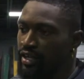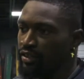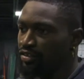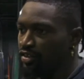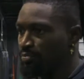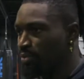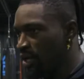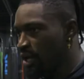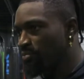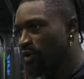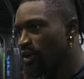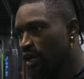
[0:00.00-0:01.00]
and just being
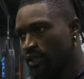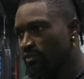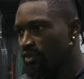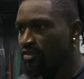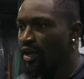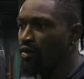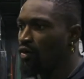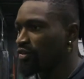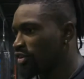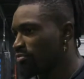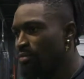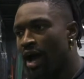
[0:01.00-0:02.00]
productive in general and
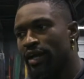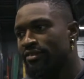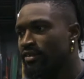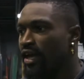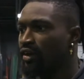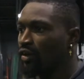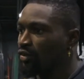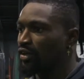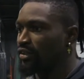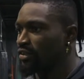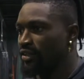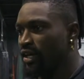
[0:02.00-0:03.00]
just mindset and all those
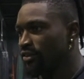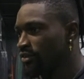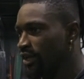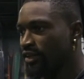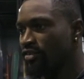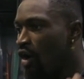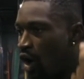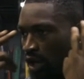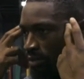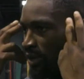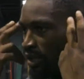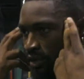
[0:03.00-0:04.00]
kinds of things. And like, it's all
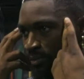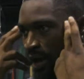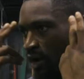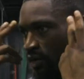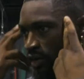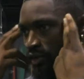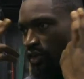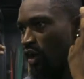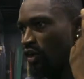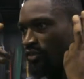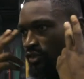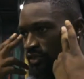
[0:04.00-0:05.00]
about the power of your
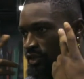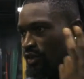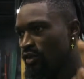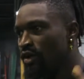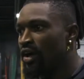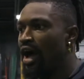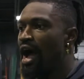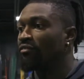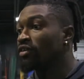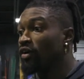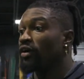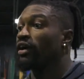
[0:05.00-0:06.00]
thoughts. So I've
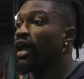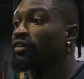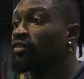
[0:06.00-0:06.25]
learned that to